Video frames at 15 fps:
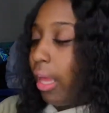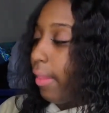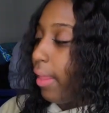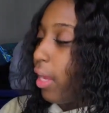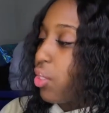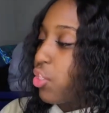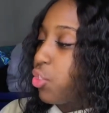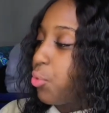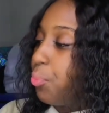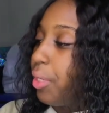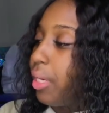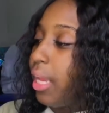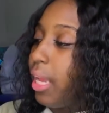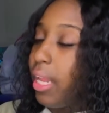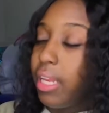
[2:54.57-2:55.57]

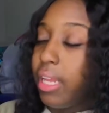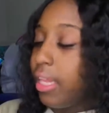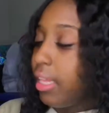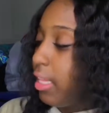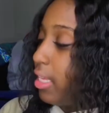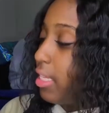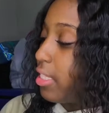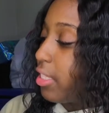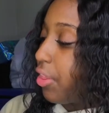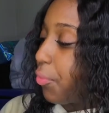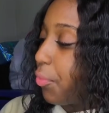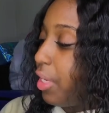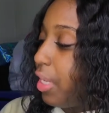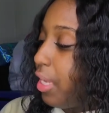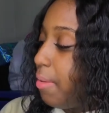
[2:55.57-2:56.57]

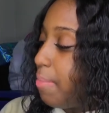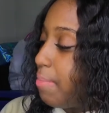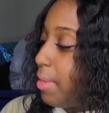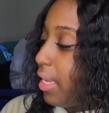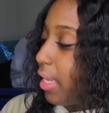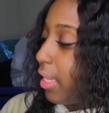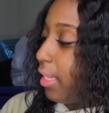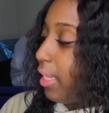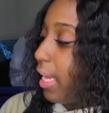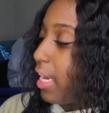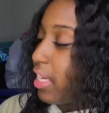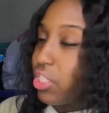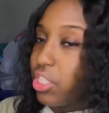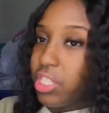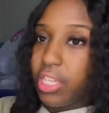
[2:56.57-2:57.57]
3D mink
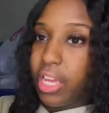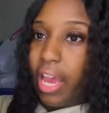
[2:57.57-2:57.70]
lashes.